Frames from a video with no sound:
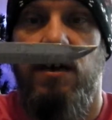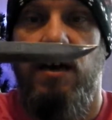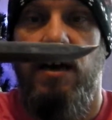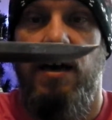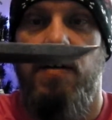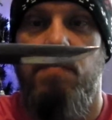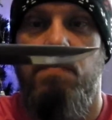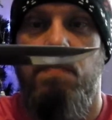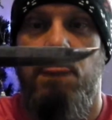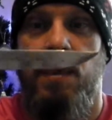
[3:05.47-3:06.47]
Um,
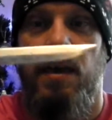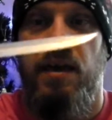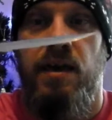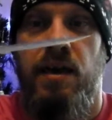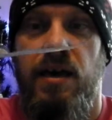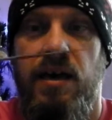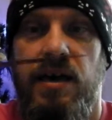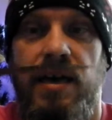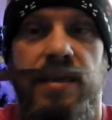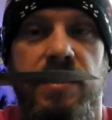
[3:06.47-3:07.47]

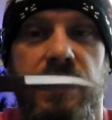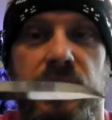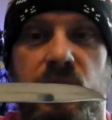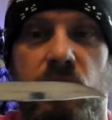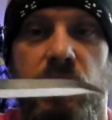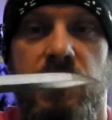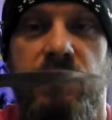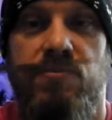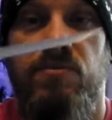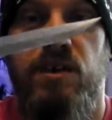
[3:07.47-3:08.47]
again, there's not much
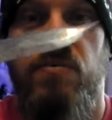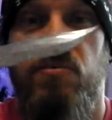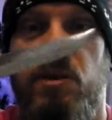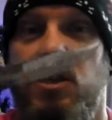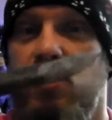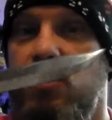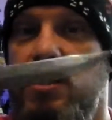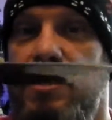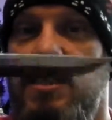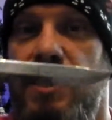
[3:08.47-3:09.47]
inf information on the
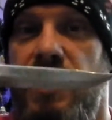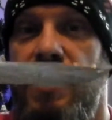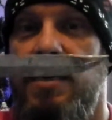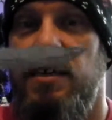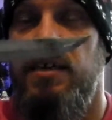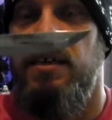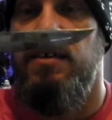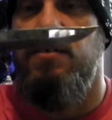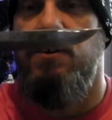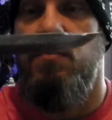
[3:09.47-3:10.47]
internet
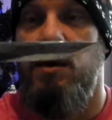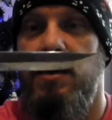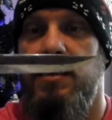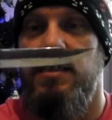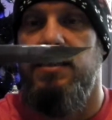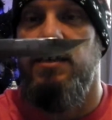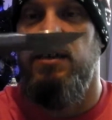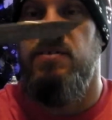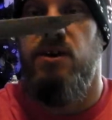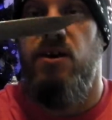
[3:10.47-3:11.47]
about these
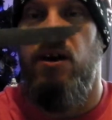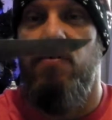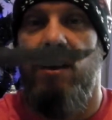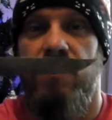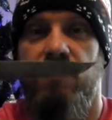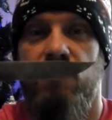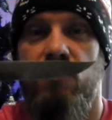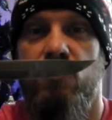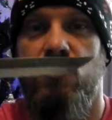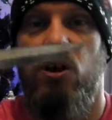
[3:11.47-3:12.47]
knives. I, have had it for a
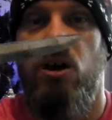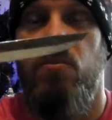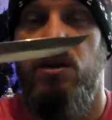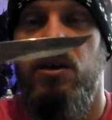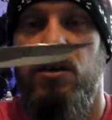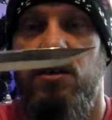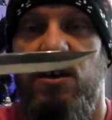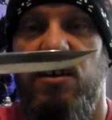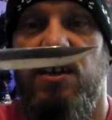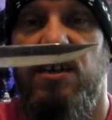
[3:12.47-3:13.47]
long time. I,
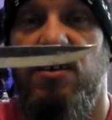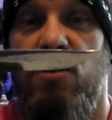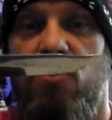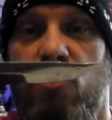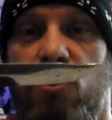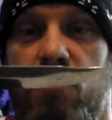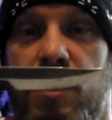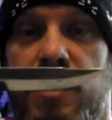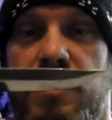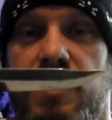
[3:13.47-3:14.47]
they're no longer
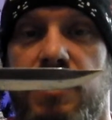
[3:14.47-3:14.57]
made.